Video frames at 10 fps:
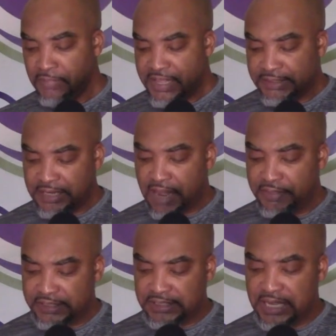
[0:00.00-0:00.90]
saying,
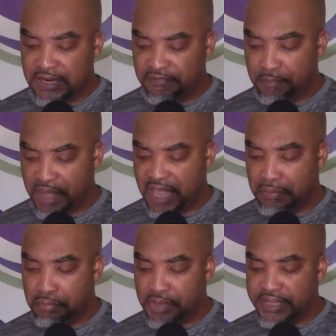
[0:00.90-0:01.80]
The Son of
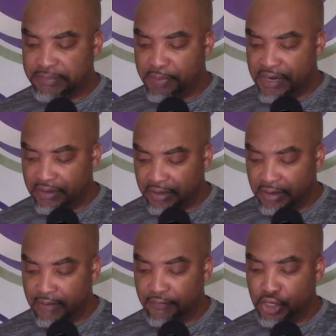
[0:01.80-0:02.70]
Man must be
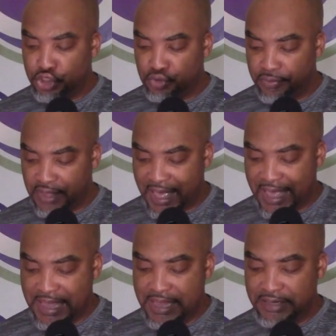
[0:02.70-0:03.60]
delivered into the
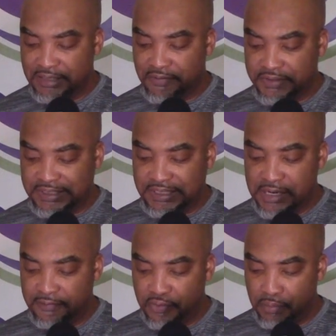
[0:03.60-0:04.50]
hands of
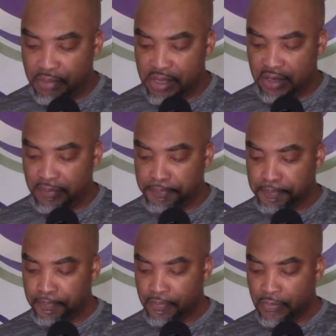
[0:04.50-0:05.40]
sinful men,
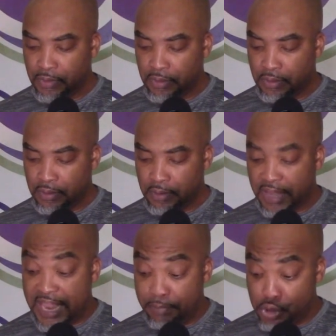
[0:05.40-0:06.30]

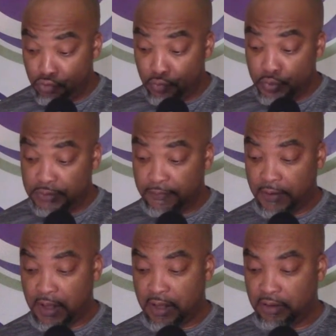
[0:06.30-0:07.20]
and be
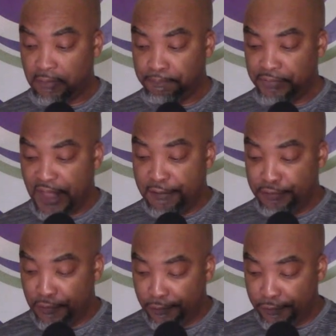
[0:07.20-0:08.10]
crucified,
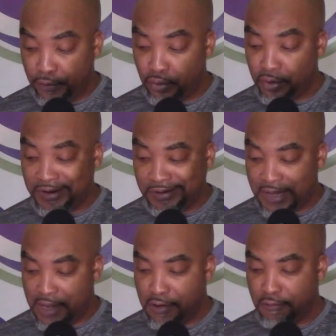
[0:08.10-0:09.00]
and the third
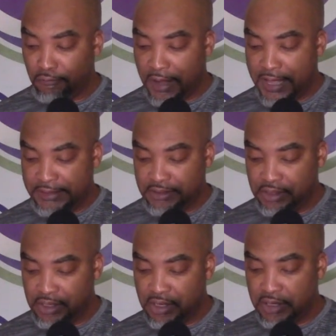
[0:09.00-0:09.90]
day rise
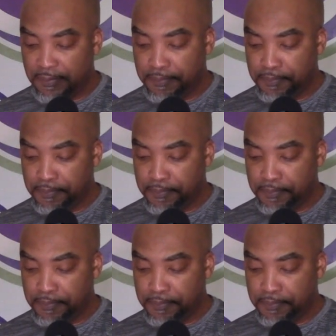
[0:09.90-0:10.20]
again.